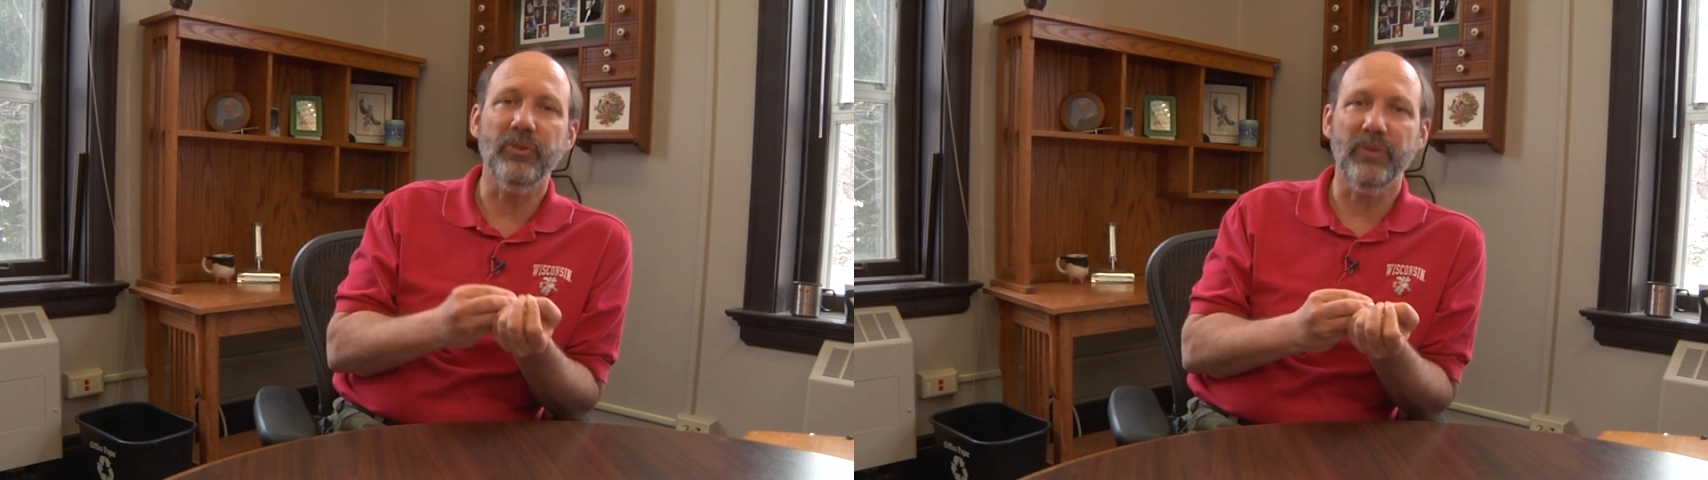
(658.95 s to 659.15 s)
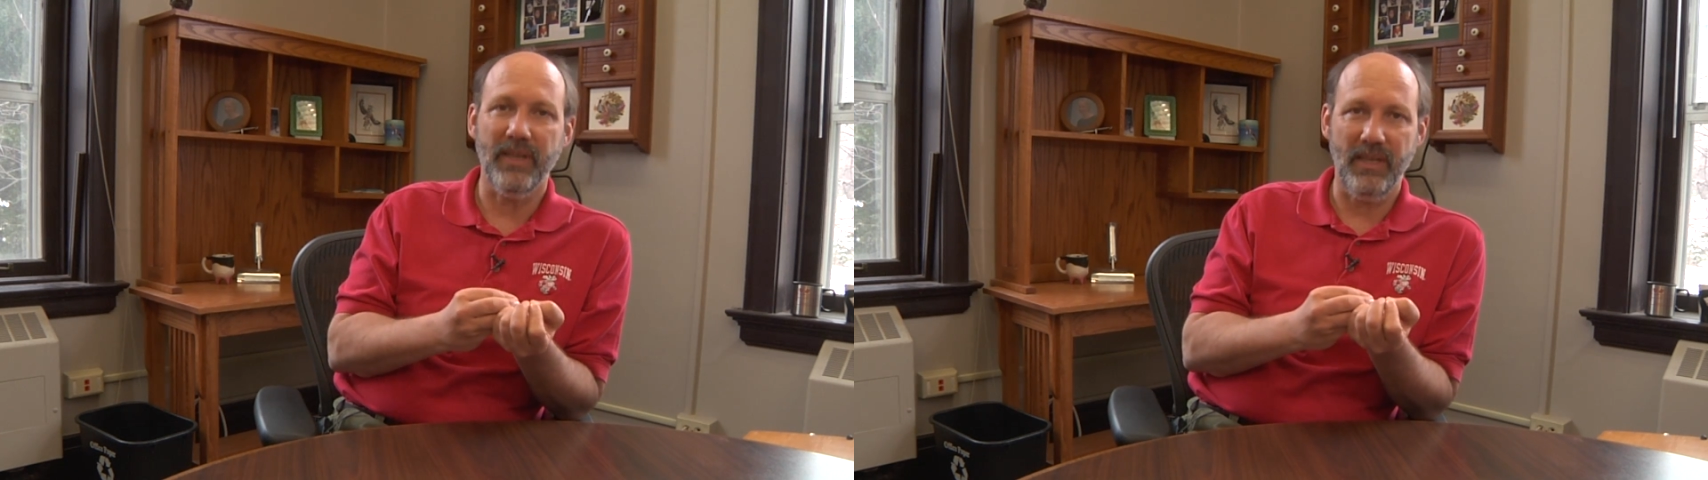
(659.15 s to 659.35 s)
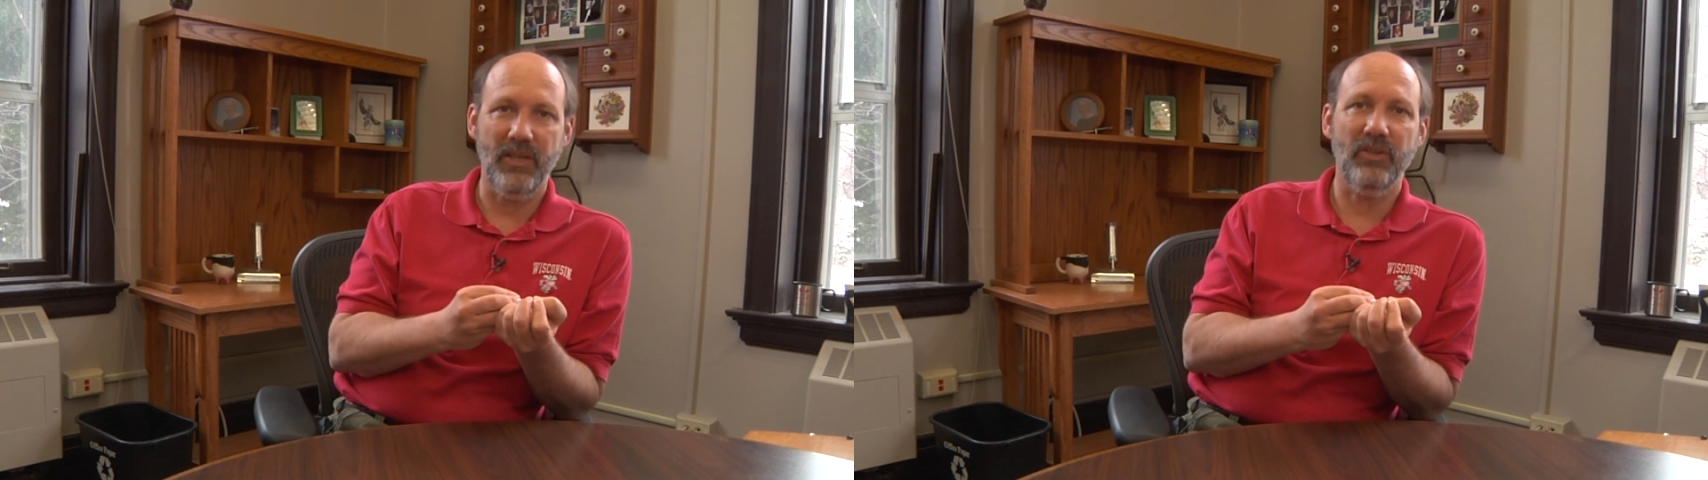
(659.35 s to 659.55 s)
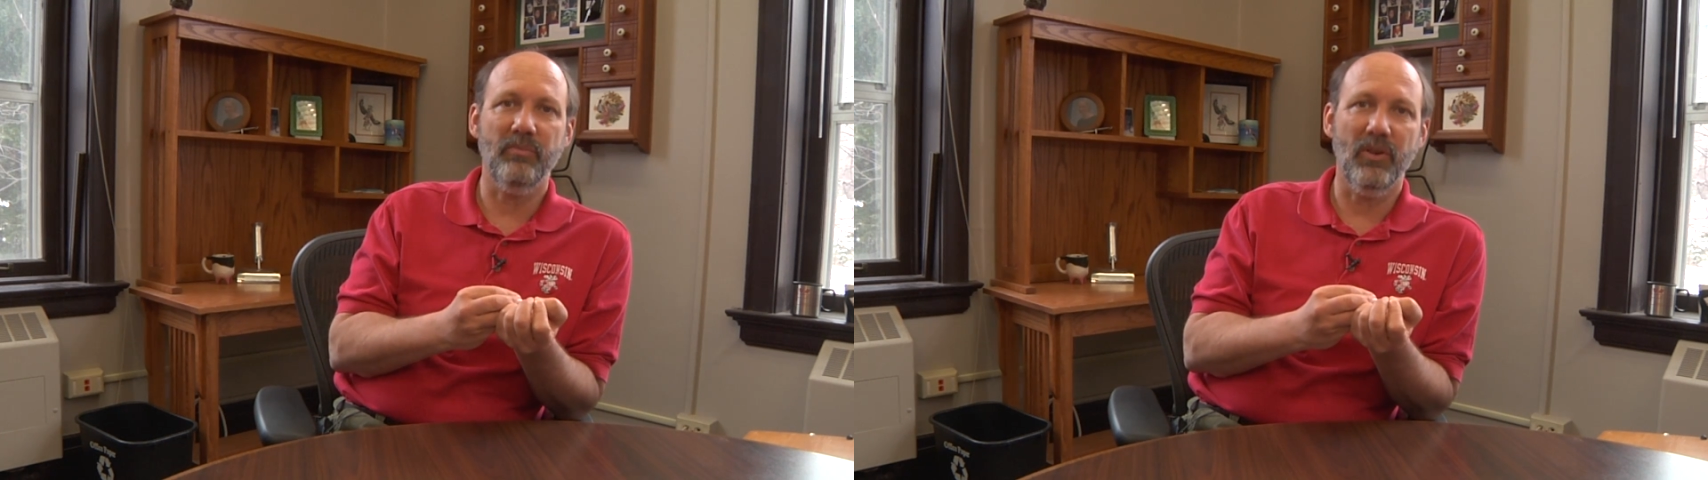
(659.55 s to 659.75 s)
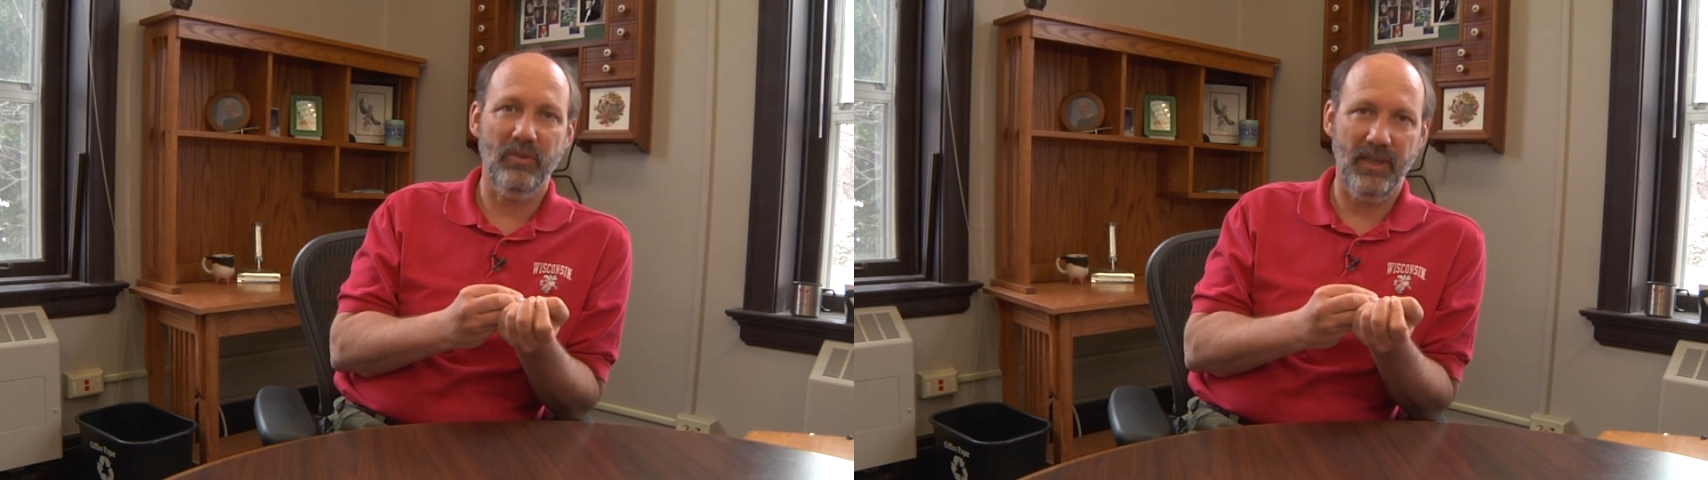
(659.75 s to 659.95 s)
during each
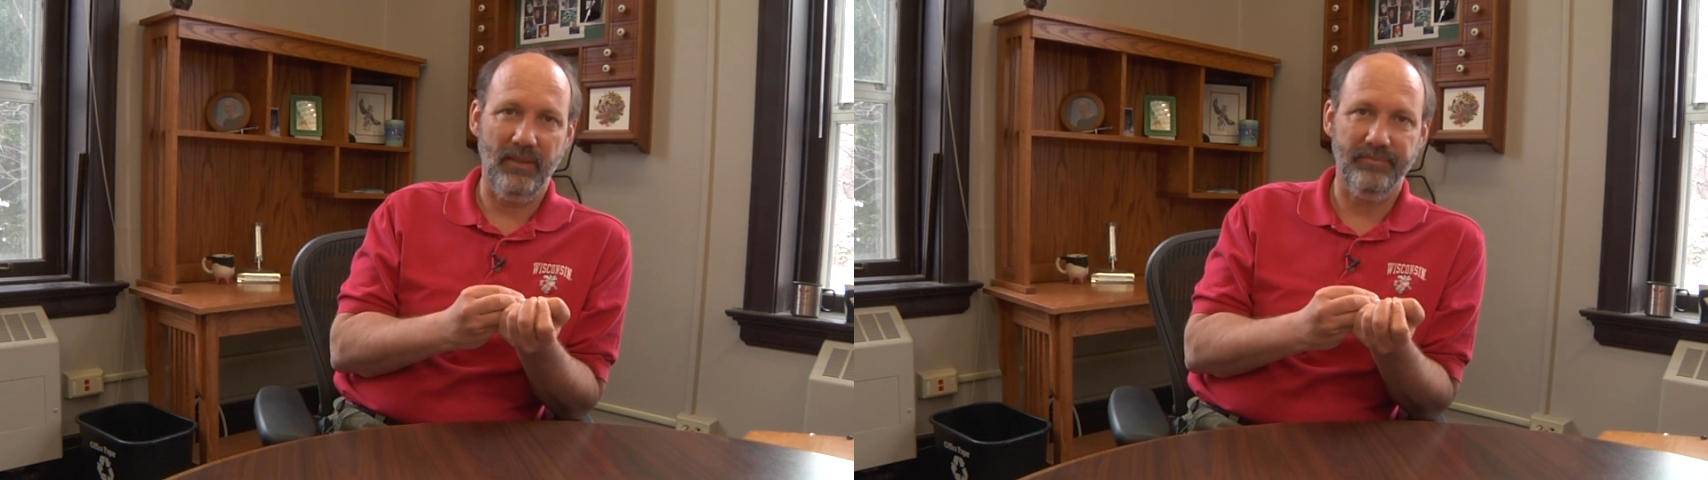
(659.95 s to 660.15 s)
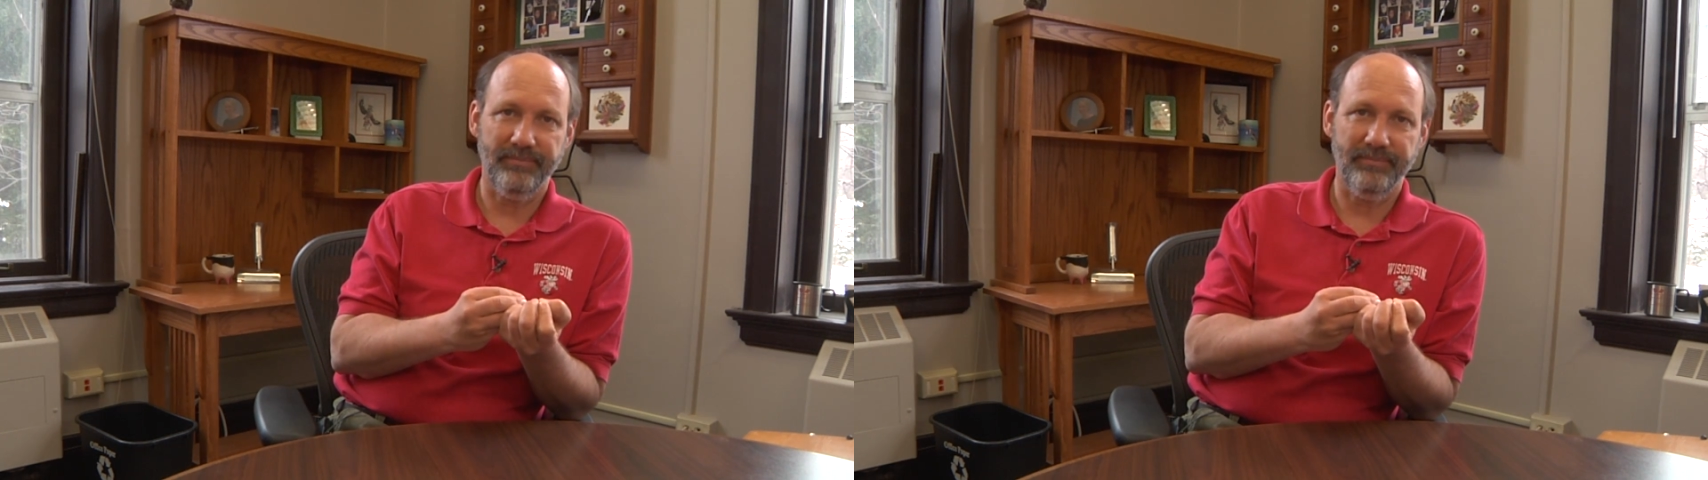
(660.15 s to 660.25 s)
milking.